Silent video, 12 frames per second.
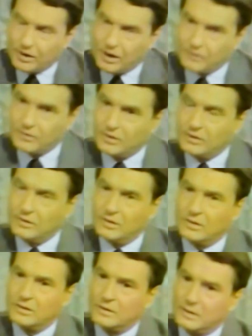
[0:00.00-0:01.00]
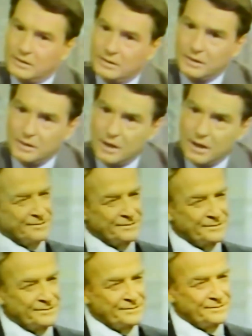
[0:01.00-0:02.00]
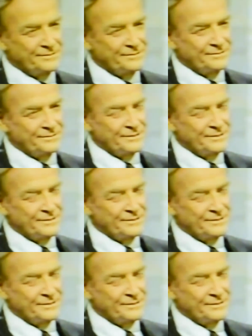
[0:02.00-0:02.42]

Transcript: an accident that did not have to happen?